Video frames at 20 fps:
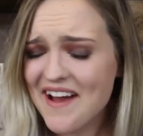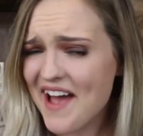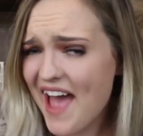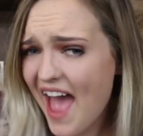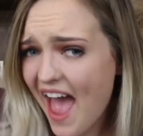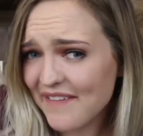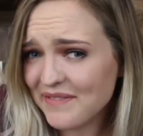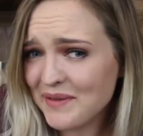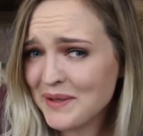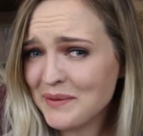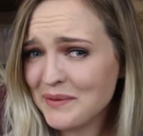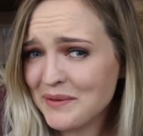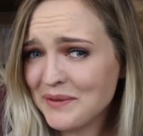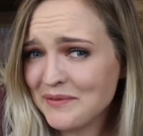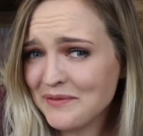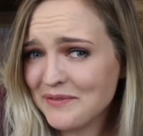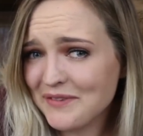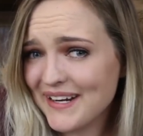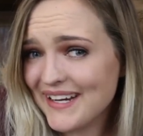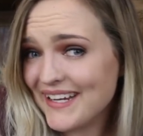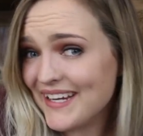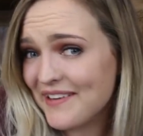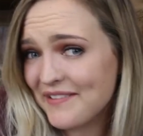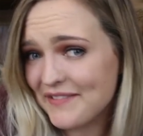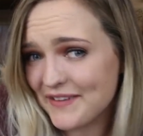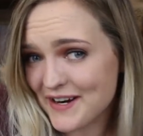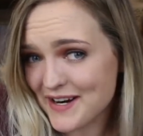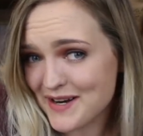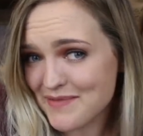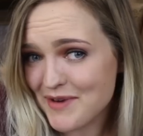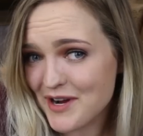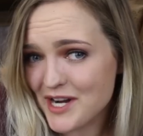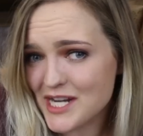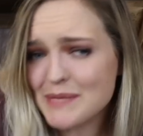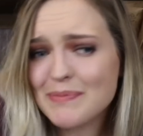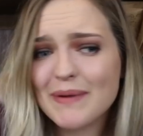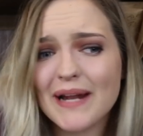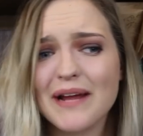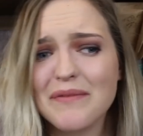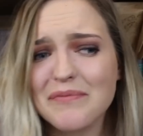I haven't been reading very
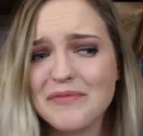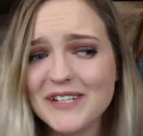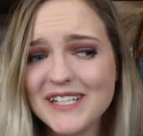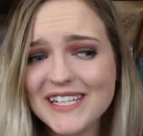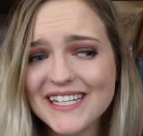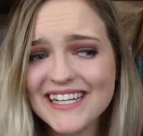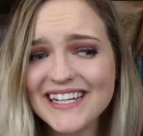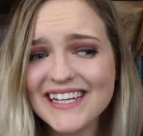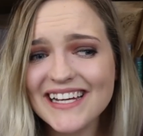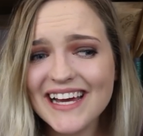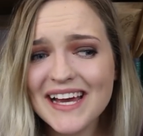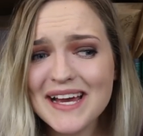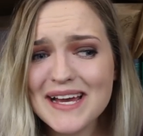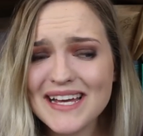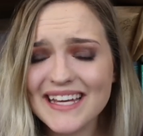much, but I'm really